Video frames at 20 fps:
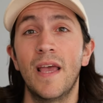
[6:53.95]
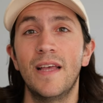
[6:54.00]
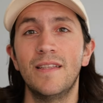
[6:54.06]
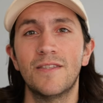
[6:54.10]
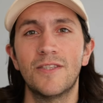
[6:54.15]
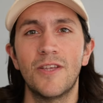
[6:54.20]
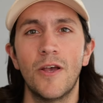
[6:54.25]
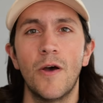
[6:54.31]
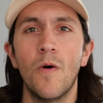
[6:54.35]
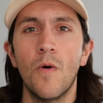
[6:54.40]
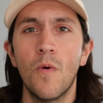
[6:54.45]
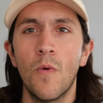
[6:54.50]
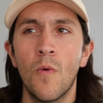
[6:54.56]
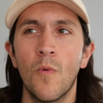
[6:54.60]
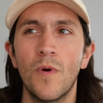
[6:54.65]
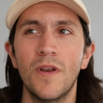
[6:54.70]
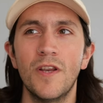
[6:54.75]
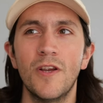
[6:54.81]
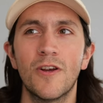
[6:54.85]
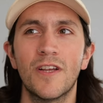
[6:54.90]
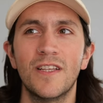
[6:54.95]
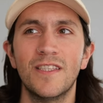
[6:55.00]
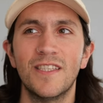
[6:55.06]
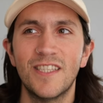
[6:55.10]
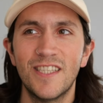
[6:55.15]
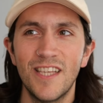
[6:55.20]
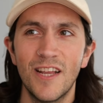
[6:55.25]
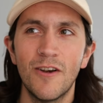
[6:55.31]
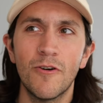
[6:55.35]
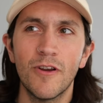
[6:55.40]
And so when you're
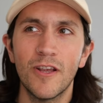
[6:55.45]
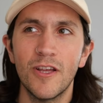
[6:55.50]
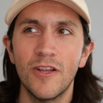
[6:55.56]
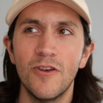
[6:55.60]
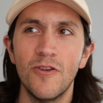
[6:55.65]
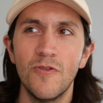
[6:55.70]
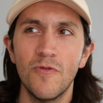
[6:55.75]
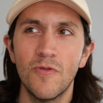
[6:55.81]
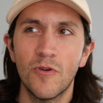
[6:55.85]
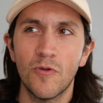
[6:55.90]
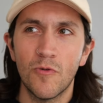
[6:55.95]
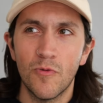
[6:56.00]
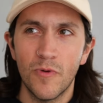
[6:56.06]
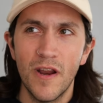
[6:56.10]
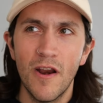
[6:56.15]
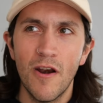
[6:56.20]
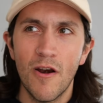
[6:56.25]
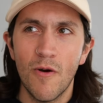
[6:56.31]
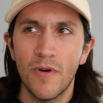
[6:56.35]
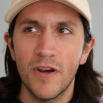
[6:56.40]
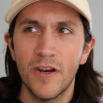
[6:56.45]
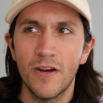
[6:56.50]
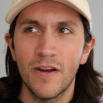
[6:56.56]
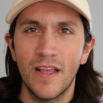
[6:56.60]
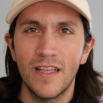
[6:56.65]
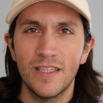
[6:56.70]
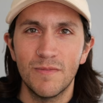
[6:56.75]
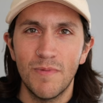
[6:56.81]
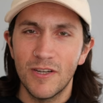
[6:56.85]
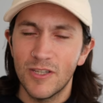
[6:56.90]
considering a new career, when you're
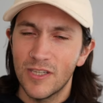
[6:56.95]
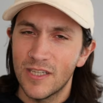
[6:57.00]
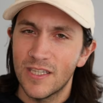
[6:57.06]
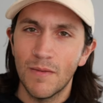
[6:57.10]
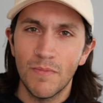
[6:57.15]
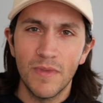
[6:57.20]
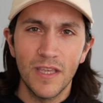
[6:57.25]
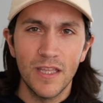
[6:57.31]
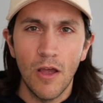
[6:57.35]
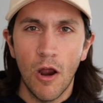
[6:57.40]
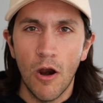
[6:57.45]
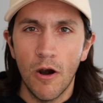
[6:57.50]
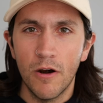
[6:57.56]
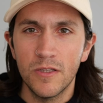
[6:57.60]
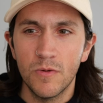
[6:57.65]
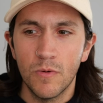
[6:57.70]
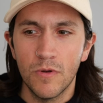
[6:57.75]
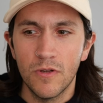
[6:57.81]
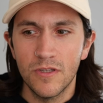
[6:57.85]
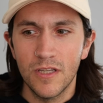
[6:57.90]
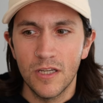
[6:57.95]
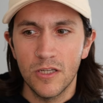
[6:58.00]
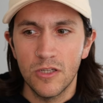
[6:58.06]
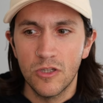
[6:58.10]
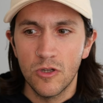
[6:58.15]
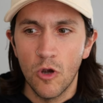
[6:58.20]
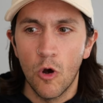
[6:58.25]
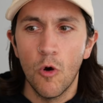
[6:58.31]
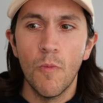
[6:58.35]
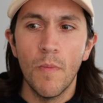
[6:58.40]
especially something in the arts where there's like
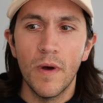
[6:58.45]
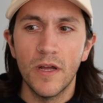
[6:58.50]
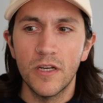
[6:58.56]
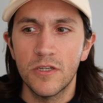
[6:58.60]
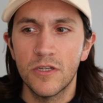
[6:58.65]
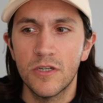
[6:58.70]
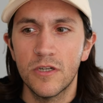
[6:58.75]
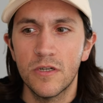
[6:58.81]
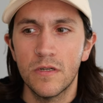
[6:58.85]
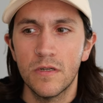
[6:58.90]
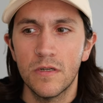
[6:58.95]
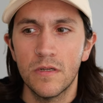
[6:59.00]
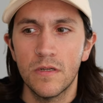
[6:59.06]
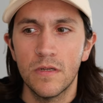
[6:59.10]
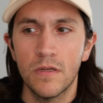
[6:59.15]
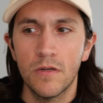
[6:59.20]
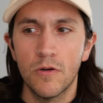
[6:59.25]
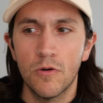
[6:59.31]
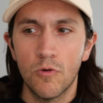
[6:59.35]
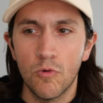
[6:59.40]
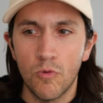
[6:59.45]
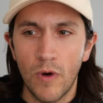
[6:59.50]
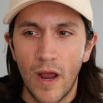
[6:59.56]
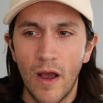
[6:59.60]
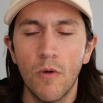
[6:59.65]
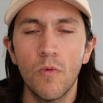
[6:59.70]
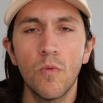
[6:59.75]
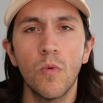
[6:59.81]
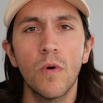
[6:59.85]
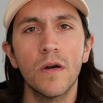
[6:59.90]
so much
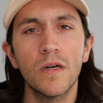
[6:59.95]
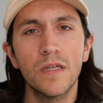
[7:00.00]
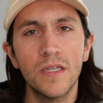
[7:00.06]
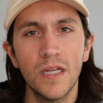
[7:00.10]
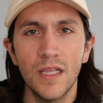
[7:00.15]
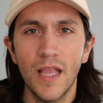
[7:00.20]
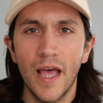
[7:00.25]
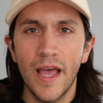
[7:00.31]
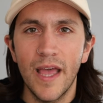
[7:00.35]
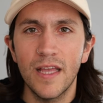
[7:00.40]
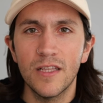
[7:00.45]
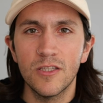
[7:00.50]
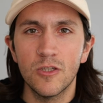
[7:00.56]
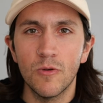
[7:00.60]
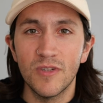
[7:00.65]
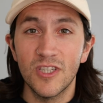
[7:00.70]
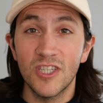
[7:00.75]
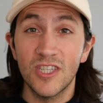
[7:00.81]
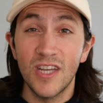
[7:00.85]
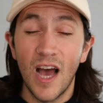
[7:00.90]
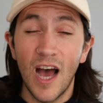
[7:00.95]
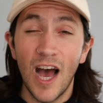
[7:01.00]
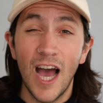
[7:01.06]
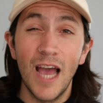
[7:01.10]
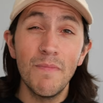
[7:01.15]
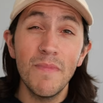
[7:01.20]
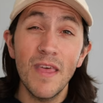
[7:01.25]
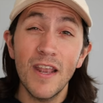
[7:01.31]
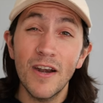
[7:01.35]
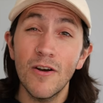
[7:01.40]
groundwork to lay and so much
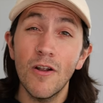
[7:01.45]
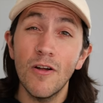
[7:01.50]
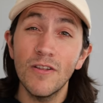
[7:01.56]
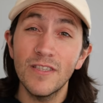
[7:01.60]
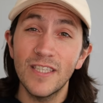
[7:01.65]
time that it